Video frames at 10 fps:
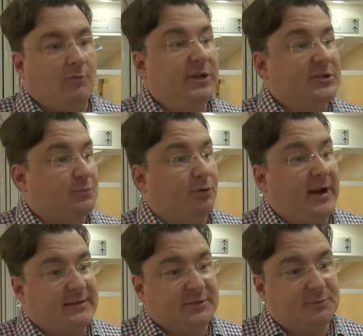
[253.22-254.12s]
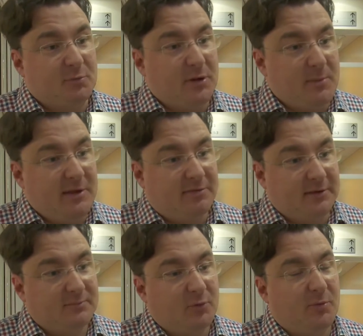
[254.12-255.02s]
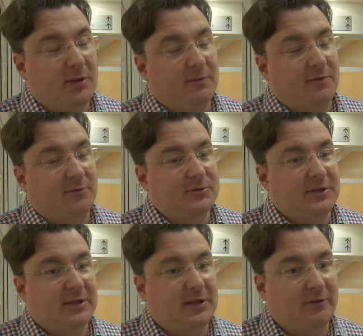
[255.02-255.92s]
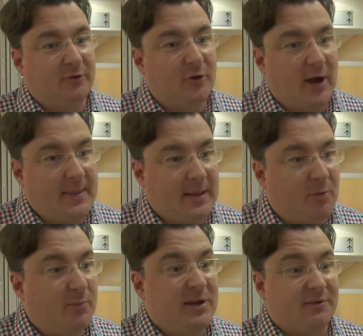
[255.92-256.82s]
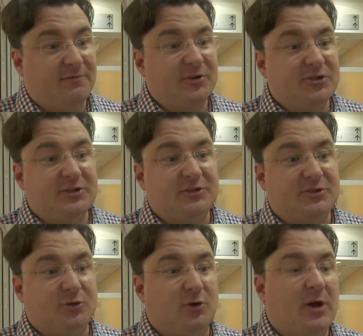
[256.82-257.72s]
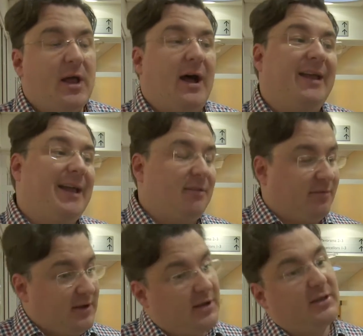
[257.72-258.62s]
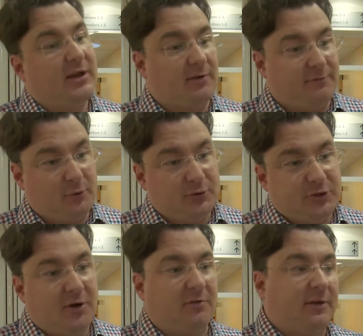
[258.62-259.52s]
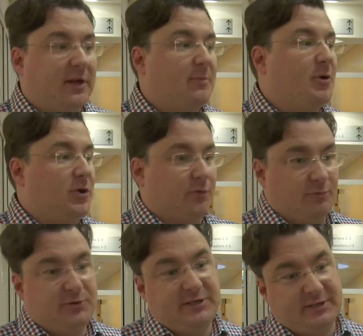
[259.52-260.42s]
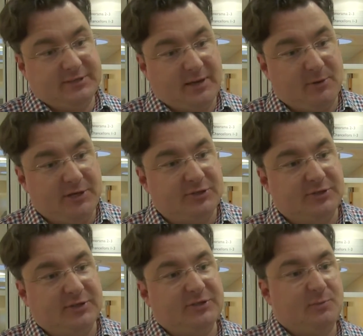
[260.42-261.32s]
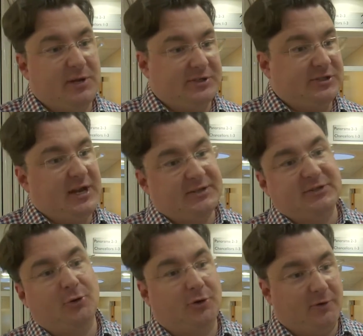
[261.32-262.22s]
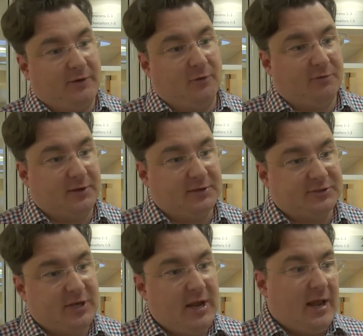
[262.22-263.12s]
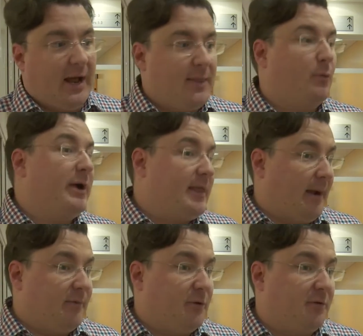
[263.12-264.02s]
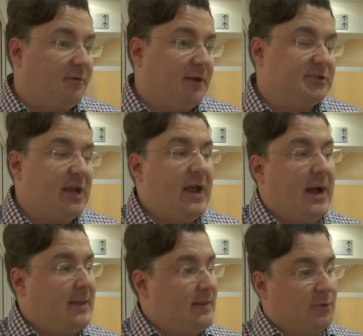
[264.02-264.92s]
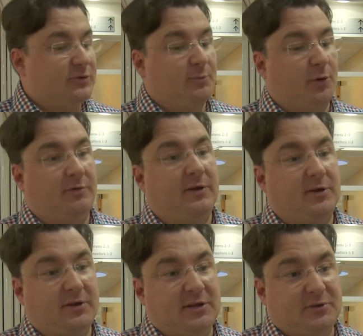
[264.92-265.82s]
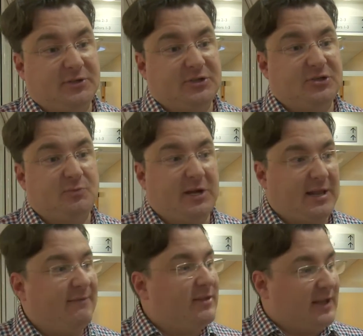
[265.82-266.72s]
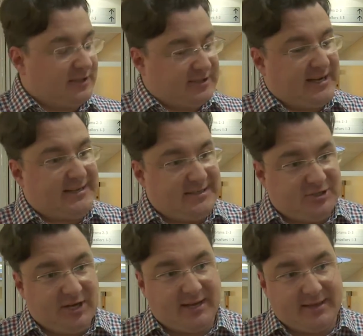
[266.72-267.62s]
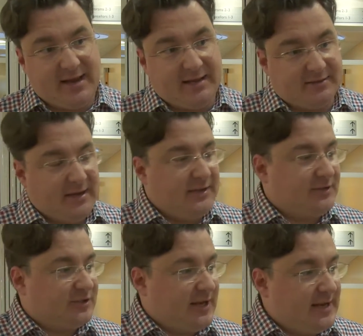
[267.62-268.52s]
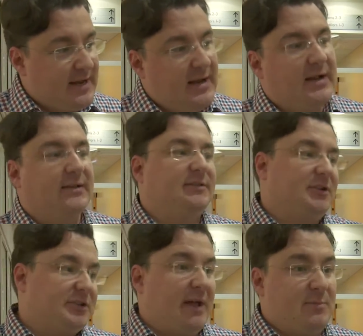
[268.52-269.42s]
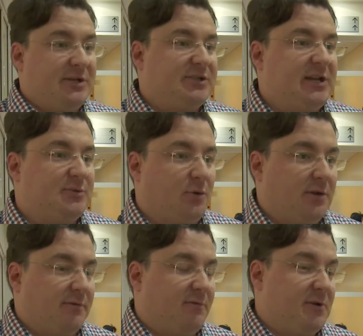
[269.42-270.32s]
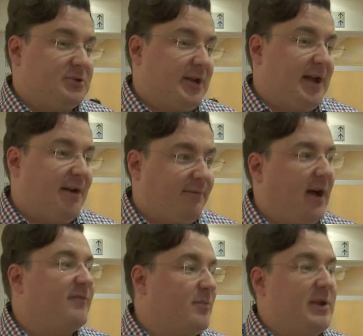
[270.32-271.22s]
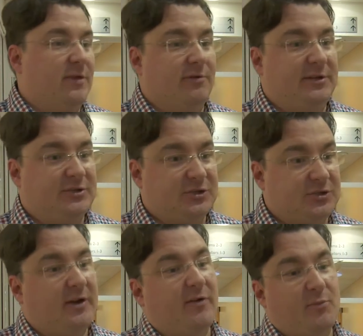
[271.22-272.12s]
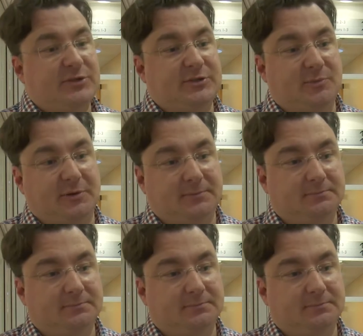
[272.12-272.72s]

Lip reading: Really, just practice would be the main thing, would be the first thing they can do, and then about being efficient. So again, thinking like a flowchart, thinking about your routine examination, does it make sense, the order I do things and the way that I'm doing things, and then the most important thing, your clinical decision making, having that sanity check at the end to say, does that make sense with all the information I have? Have I made the right decision or have I missed something?